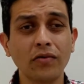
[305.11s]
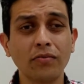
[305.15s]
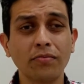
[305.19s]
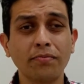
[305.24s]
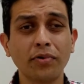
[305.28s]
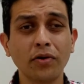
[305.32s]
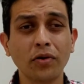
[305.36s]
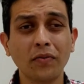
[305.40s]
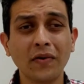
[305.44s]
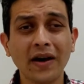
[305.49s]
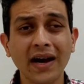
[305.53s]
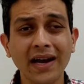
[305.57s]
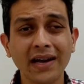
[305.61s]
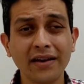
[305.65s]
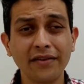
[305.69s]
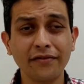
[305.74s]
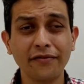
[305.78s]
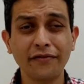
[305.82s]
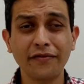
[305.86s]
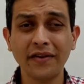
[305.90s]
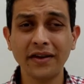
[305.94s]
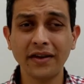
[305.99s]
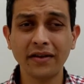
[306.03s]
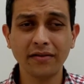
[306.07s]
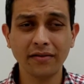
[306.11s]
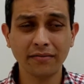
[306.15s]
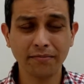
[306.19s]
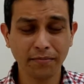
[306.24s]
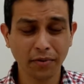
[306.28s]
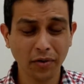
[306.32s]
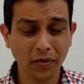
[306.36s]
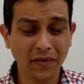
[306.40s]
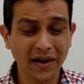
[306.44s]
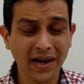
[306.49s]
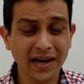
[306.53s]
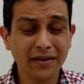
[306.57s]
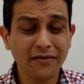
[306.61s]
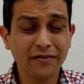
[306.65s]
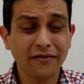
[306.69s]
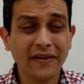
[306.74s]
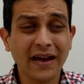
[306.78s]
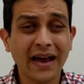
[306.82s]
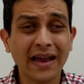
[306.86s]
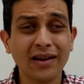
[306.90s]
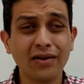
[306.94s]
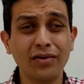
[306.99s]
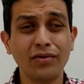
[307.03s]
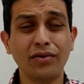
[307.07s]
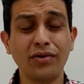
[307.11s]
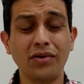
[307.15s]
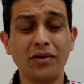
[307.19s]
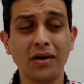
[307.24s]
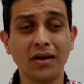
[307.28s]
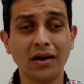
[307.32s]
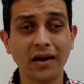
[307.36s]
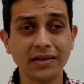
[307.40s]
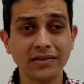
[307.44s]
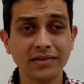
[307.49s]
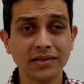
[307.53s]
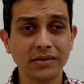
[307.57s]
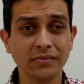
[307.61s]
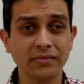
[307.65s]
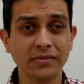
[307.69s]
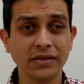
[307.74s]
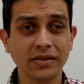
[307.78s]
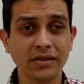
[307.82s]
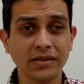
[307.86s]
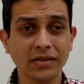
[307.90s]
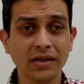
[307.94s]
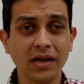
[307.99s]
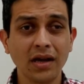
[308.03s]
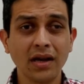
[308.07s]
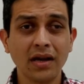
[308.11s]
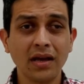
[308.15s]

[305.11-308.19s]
Provide value to your customers.